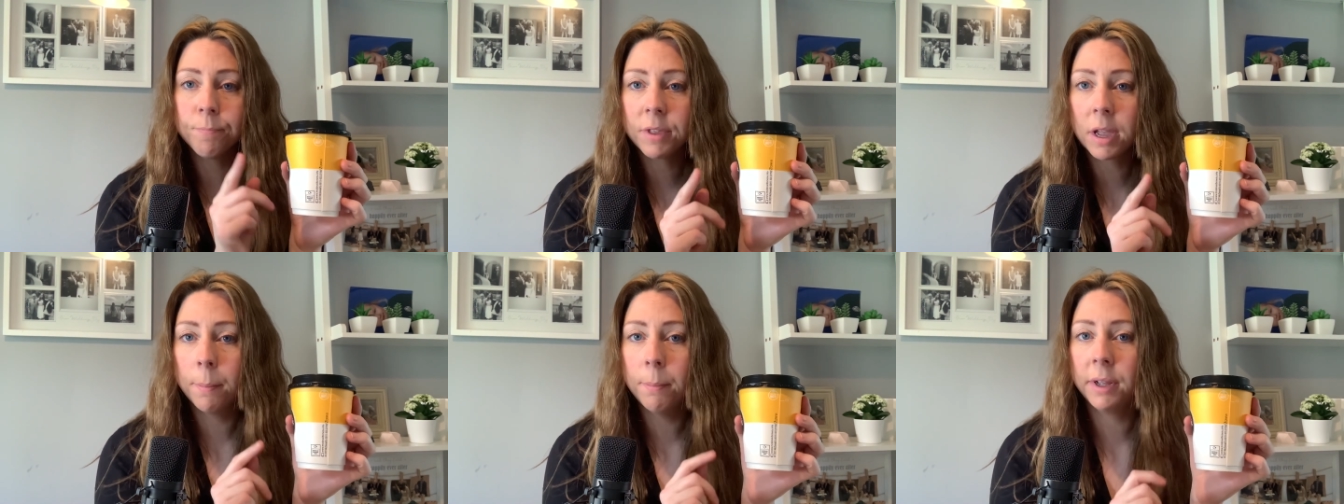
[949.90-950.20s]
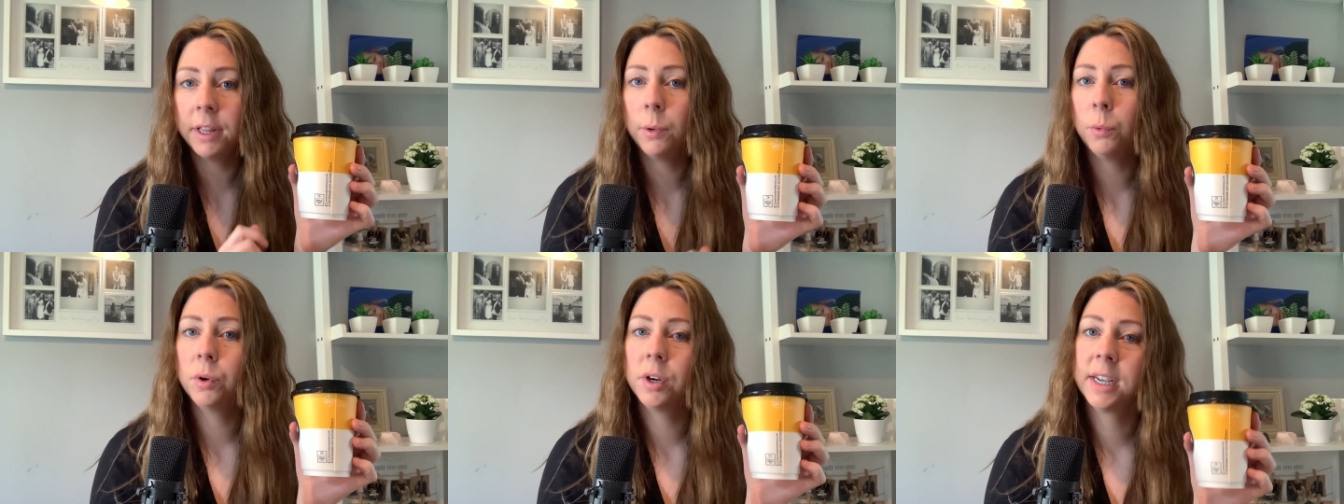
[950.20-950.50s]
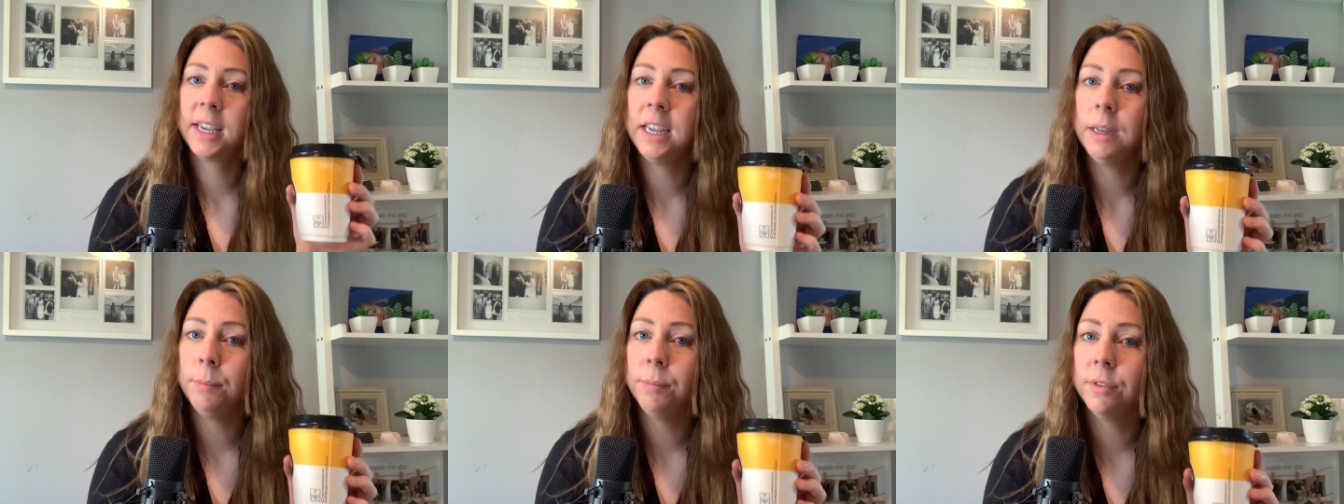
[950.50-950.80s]
But they want to
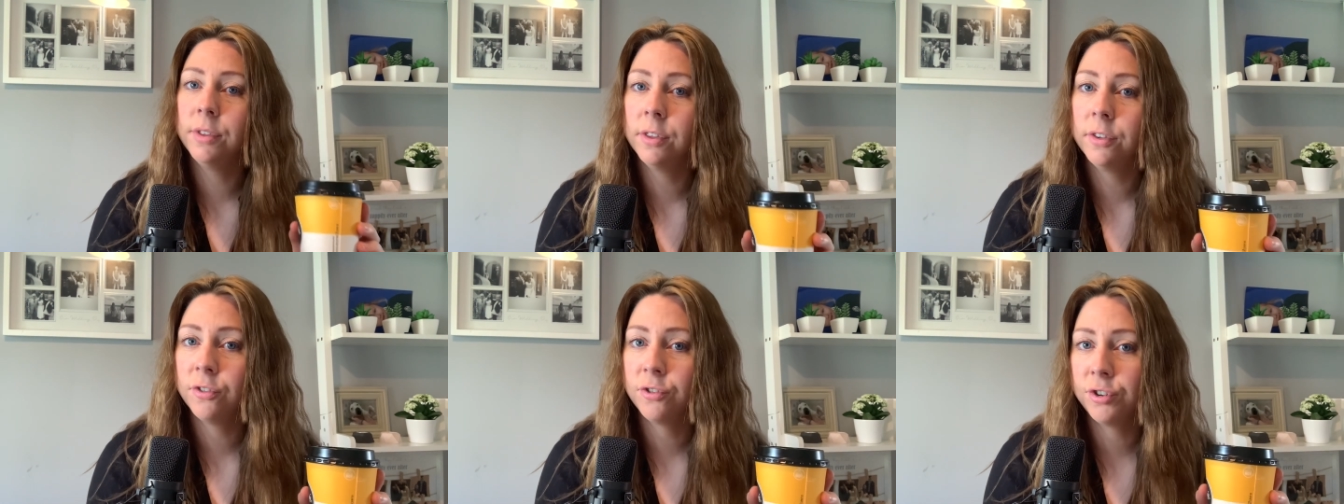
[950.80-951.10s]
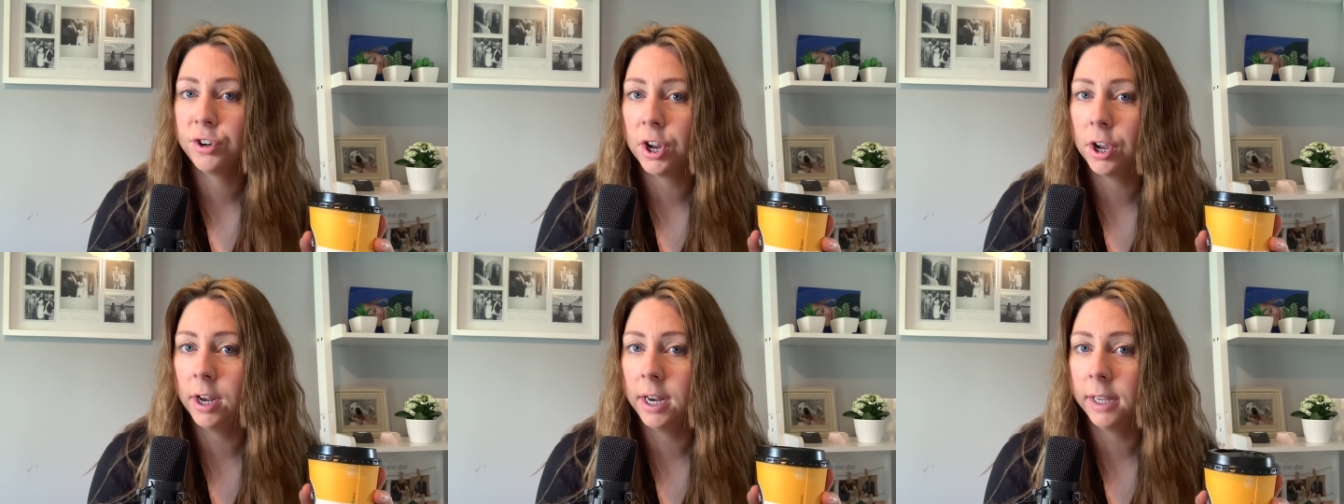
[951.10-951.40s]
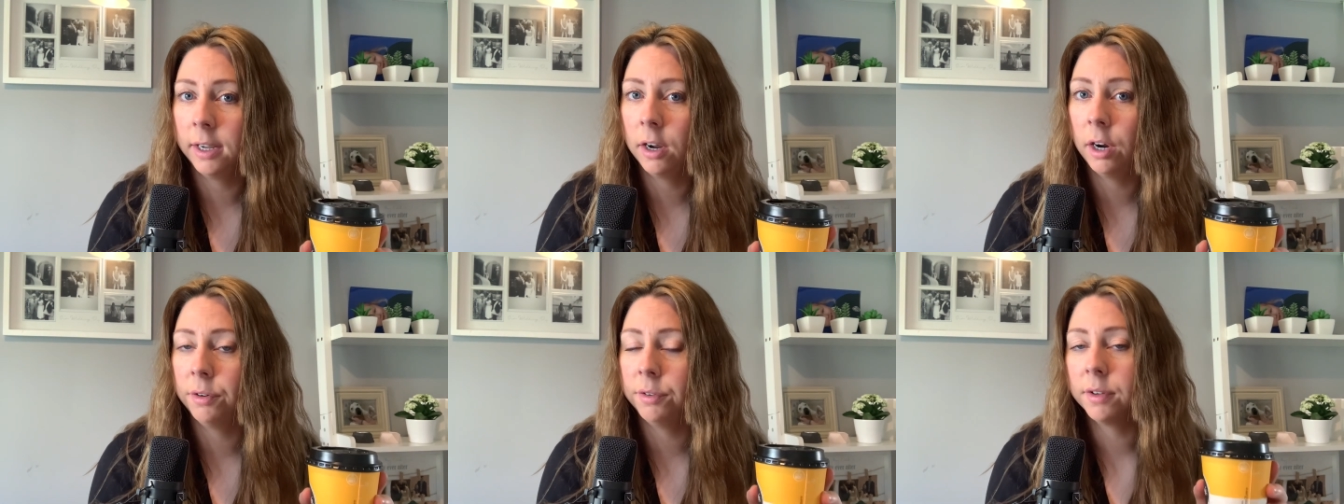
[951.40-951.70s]
keep
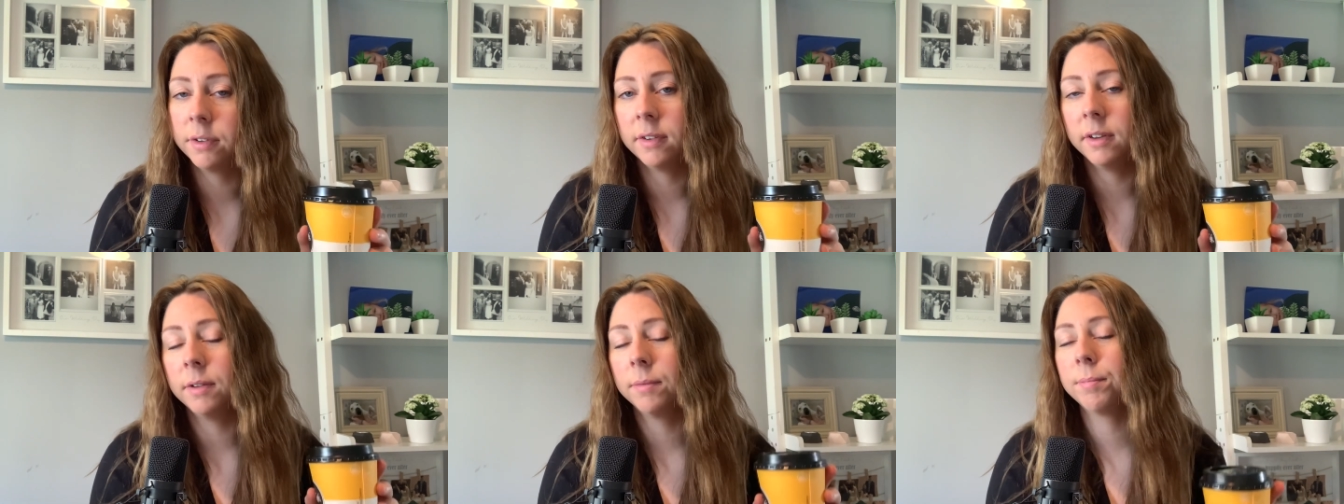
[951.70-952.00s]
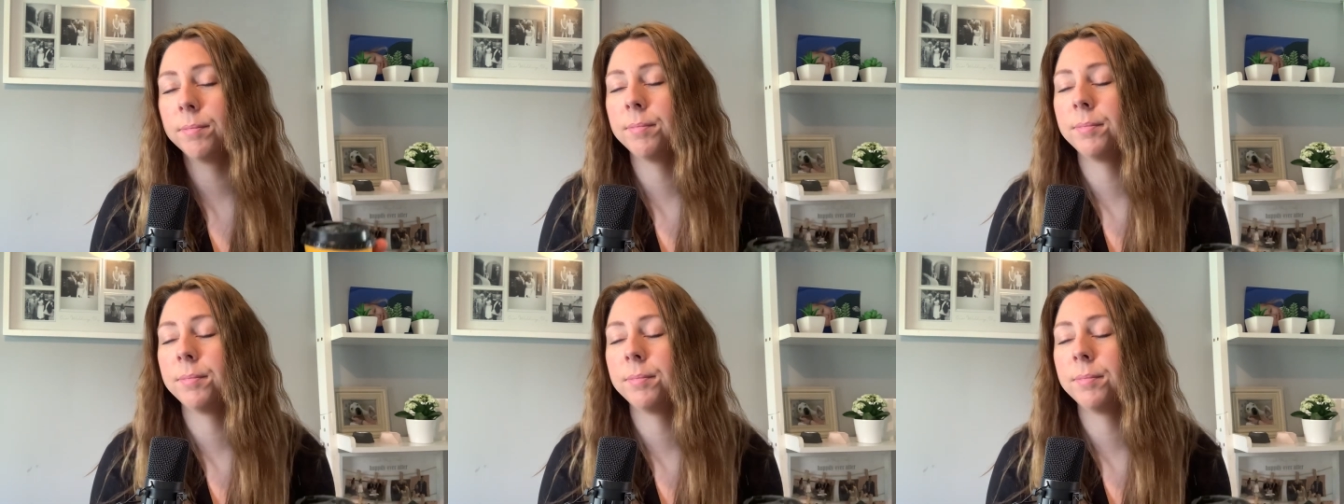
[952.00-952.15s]
sterling currency,